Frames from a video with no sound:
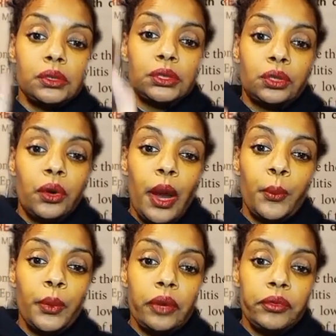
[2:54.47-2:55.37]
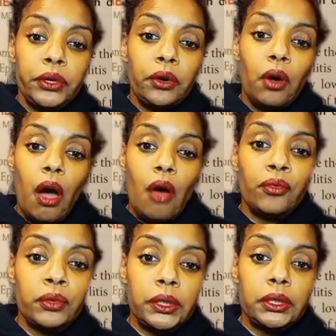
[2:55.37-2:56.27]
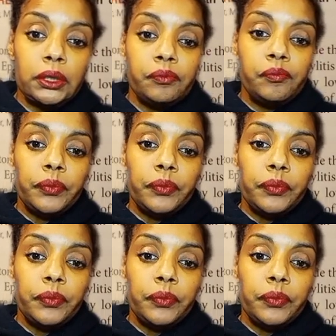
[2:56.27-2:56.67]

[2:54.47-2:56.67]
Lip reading: to grab whatever you're offering them,